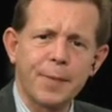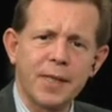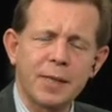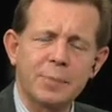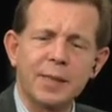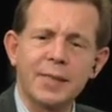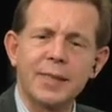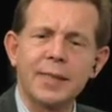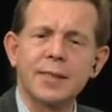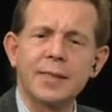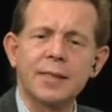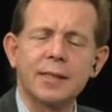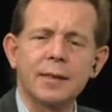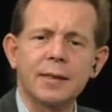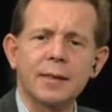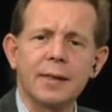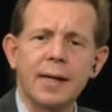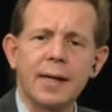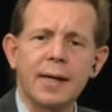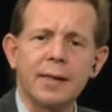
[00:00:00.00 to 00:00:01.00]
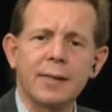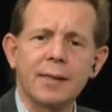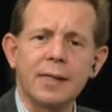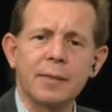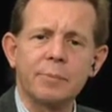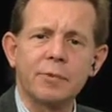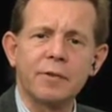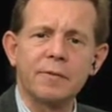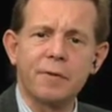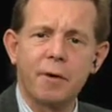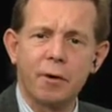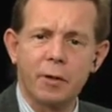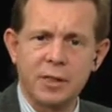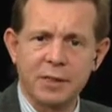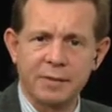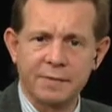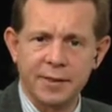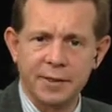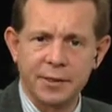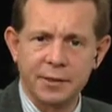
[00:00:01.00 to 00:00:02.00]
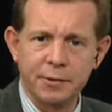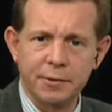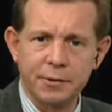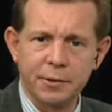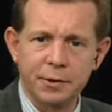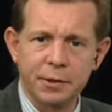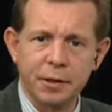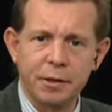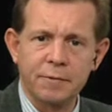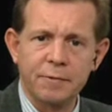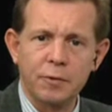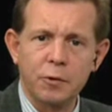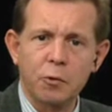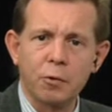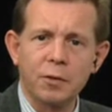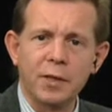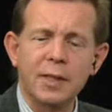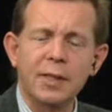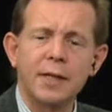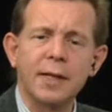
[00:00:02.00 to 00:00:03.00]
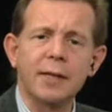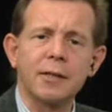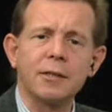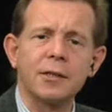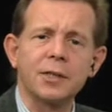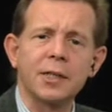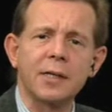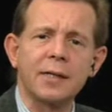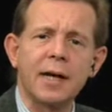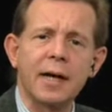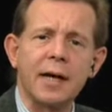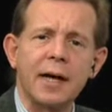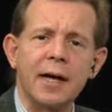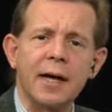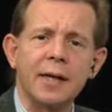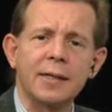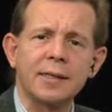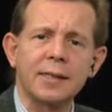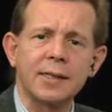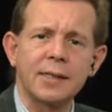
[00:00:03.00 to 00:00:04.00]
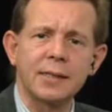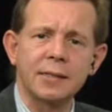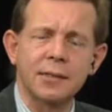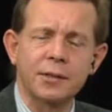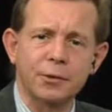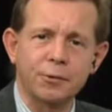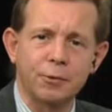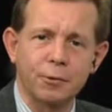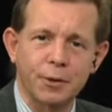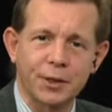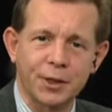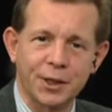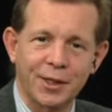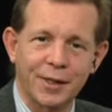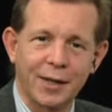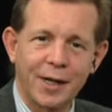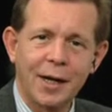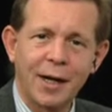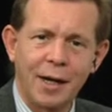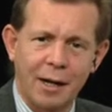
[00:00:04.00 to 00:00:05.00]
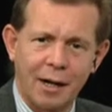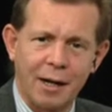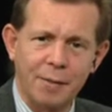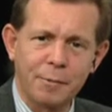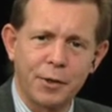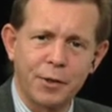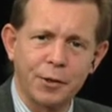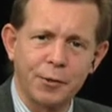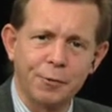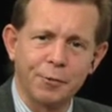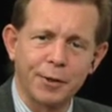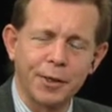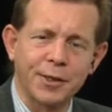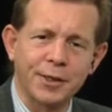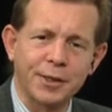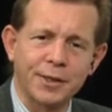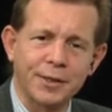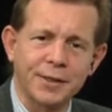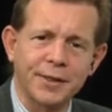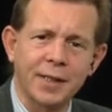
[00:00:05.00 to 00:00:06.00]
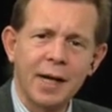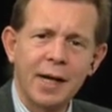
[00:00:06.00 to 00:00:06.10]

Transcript: the political and the provocative issues of Northern Lincolnshire and East Yorkshire. I'm Hugh Riches.